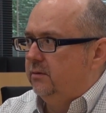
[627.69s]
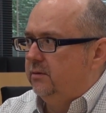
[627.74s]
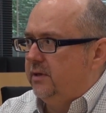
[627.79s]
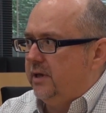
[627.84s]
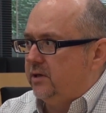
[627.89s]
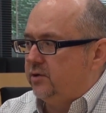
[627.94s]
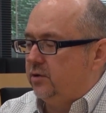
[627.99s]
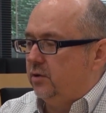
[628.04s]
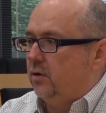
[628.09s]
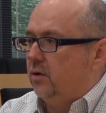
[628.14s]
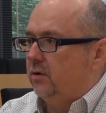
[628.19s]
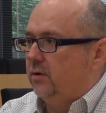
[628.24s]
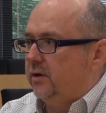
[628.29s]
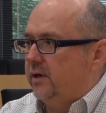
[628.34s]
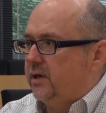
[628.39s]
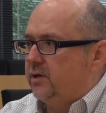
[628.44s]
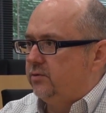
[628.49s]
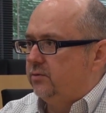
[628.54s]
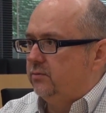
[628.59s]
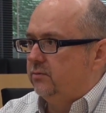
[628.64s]
takes their
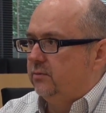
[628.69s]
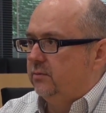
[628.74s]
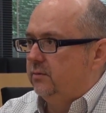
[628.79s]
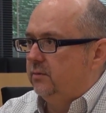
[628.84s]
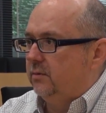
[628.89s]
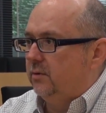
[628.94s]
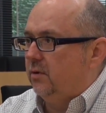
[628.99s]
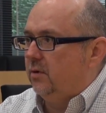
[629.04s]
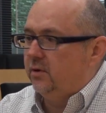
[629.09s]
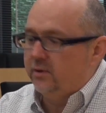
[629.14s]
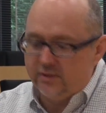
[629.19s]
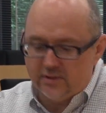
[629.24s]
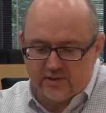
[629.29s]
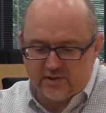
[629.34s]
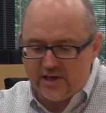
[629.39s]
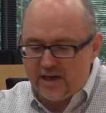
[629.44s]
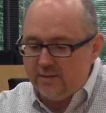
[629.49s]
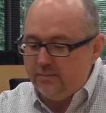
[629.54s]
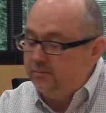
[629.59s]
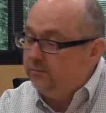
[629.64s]
holidays all at the
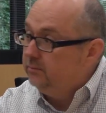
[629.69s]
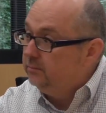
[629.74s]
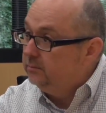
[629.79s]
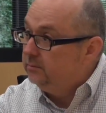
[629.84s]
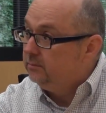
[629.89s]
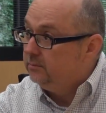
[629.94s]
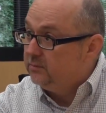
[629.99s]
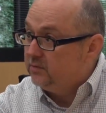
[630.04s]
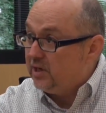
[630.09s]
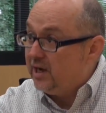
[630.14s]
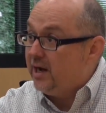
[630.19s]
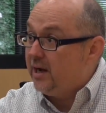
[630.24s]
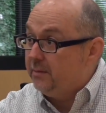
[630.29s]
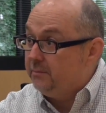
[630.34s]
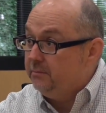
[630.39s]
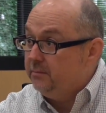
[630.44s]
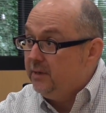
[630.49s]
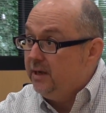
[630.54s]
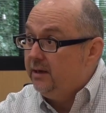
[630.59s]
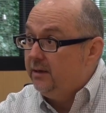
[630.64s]
same
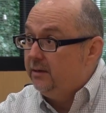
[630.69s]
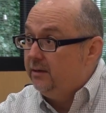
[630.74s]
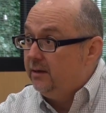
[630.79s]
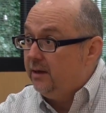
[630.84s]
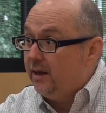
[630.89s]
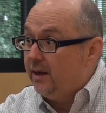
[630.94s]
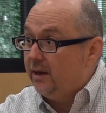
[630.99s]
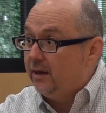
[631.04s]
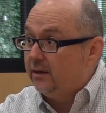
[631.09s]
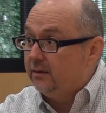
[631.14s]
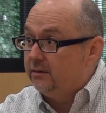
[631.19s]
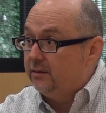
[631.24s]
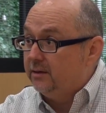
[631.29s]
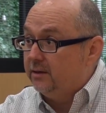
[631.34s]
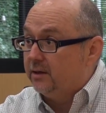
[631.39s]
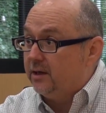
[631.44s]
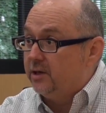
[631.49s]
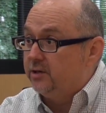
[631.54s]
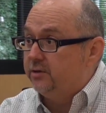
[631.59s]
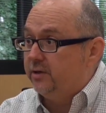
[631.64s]
time. And
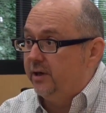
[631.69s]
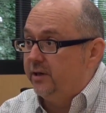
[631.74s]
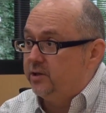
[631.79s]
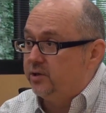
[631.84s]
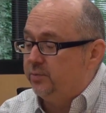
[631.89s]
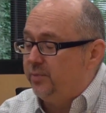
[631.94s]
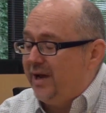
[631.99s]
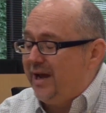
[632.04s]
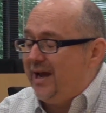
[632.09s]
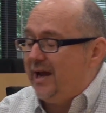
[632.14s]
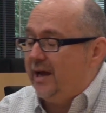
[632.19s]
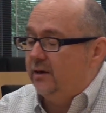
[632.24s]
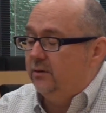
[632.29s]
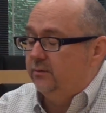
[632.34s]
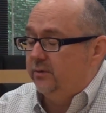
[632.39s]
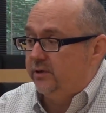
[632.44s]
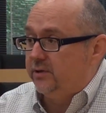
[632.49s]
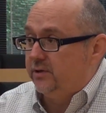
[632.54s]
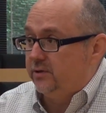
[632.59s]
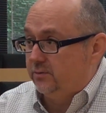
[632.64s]
in a country like Japan,
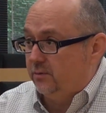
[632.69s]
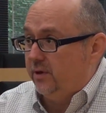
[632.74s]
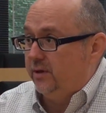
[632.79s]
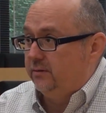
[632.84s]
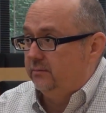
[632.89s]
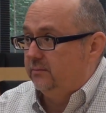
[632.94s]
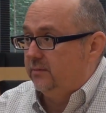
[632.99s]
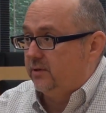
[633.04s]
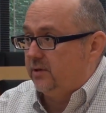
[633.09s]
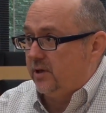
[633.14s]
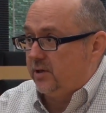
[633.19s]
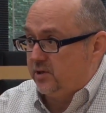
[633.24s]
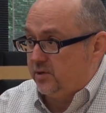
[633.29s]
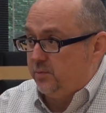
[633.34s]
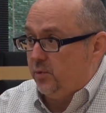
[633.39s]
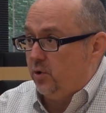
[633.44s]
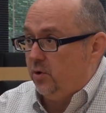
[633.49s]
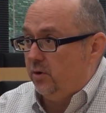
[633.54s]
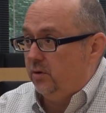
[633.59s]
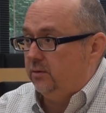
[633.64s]
which is quite a
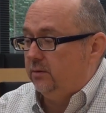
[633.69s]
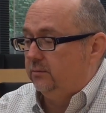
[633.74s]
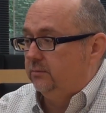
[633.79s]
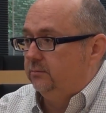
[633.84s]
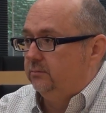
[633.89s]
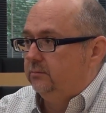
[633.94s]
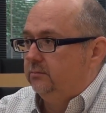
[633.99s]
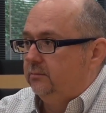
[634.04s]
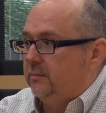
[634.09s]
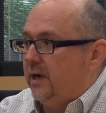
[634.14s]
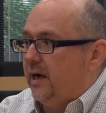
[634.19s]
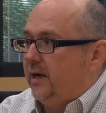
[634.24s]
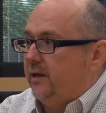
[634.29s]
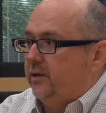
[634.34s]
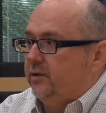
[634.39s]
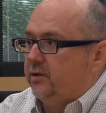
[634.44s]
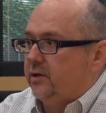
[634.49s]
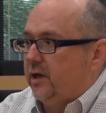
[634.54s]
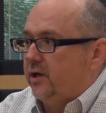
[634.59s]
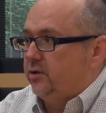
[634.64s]
small
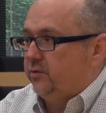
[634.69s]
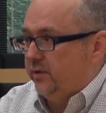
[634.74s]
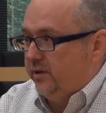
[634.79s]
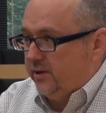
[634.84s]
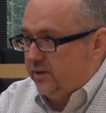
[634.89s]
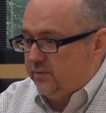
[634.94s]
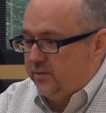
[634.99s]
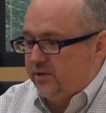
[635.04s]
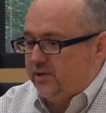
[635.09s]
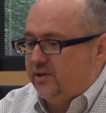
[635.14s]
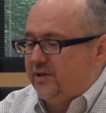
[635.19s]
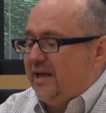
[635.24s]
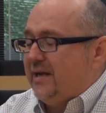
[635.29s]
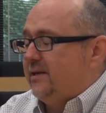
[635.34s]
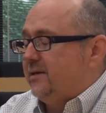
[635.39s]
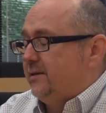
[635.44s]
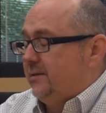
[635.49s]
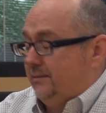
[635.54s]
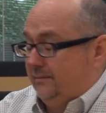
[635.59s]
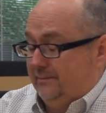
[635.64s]
island country that was
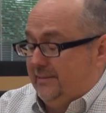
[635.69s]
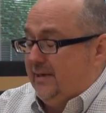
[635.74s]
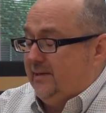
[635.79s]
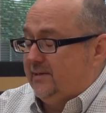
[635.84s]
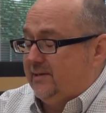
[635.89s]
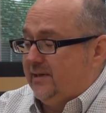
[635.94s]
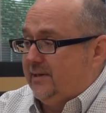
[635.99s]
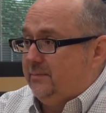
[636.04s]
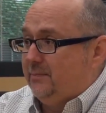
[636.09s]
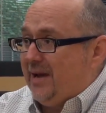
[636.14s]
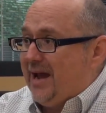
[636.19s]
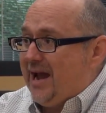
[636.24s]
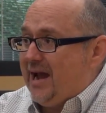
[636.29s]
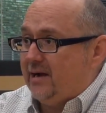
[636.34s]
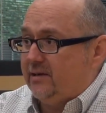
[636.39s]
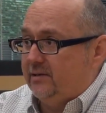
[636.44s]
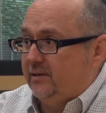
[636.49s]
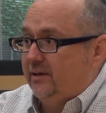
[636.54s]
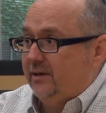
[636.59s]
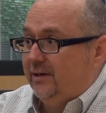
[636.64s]
densely
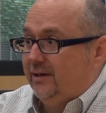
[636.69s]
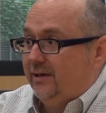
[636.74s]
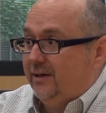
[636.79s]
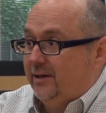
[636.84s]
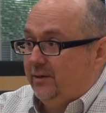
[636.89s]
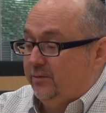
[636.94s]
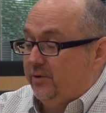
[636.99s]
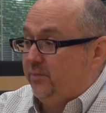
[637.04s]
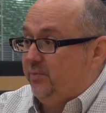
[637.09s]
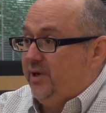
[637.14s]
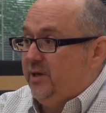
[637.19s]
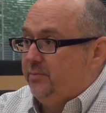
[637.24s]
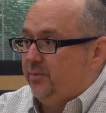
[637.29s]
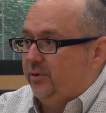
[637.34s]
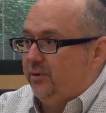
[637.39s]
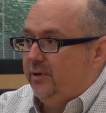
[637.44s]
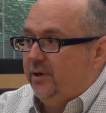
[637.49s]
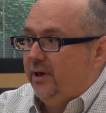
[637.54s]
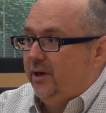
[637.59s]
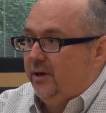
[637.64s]
packed with
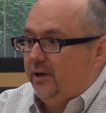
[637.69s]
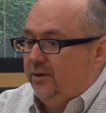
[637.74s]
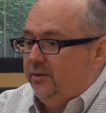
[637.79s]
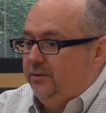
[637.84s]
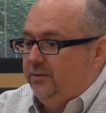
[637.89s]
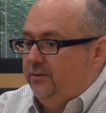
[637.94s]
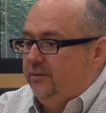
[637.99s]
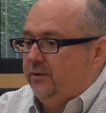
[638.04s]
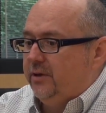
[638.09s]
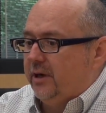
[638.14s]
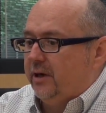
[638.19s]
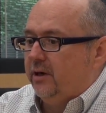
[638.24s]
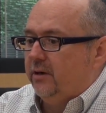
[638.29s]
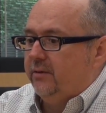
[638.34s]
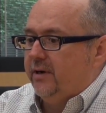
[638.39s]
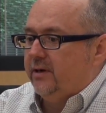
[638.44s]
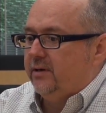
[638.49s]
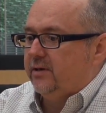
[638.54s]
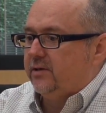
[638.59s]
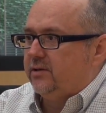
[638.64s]
people, you get
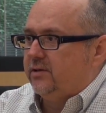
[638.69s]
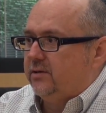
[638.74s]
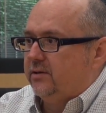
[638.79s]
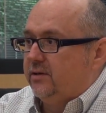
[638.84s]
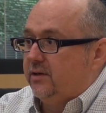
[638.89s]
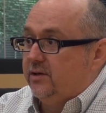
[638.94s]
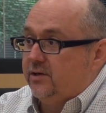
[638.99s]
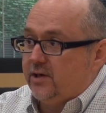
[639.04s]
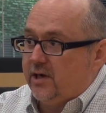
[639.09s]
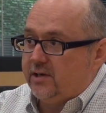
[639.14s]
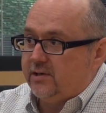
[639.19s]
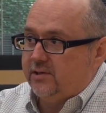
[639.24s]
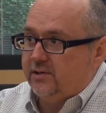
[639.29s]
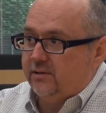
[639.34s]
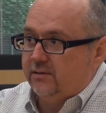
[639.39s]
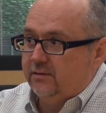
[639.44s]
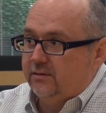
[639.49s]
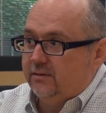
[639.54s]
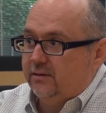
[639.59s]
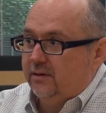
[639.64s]
horrendous
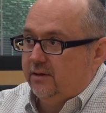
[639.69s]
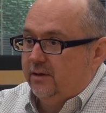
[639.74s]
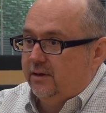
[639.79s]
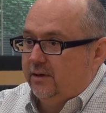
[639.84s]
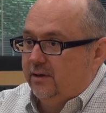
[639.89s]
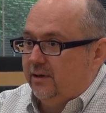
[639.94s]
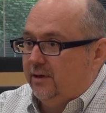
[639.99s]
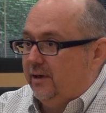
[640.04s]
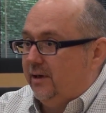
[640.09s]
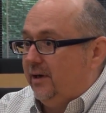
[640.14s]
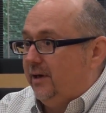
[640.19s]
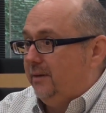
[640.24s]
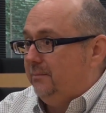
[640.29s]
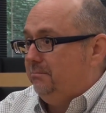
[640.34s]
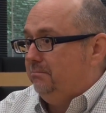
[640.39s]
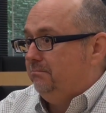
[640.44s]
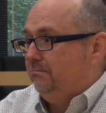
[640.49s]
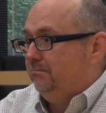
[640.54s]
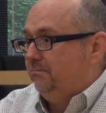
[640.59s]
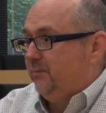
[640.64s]
congestion.
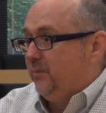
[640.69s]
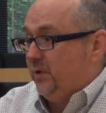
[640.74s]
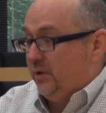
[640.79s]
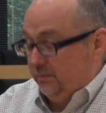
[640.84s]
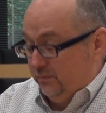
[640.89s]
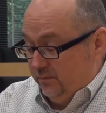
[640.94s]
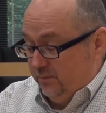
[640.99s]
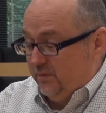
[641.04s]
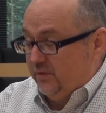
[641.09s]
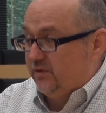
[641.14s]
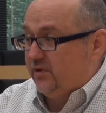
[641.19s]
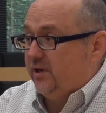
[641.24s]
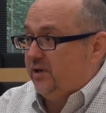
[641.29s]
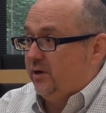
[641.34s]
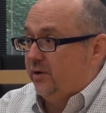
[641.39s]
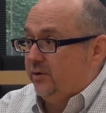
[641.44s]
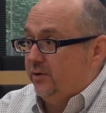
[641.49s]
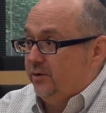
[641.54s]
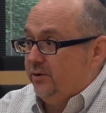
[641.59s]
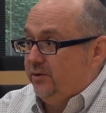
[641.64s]
You've seen
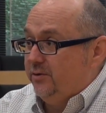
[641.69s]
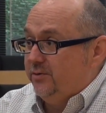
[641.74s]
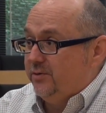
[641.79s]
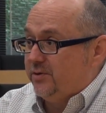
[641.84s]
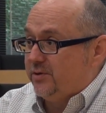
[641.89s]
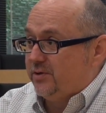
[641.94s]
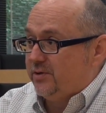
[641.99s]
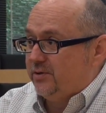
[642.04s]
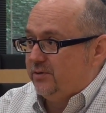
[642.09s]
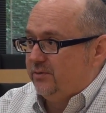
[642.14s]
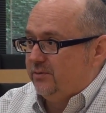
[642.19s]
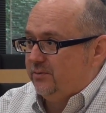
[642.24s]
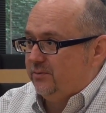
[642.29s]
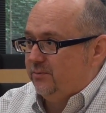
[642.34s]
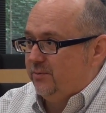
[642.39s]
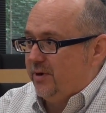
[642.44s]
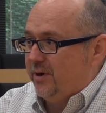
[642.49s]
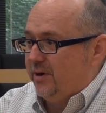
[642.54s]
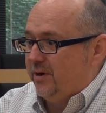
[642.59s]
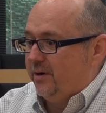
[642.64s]
on the news
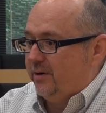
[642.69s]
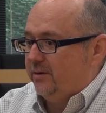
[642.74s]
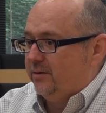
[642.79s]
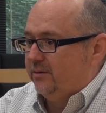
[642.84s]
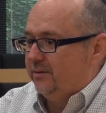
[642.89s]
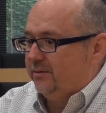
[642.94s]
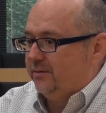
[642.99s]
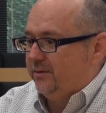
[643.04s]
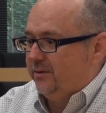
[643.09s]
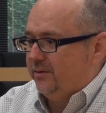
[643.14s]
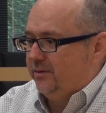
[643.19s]
where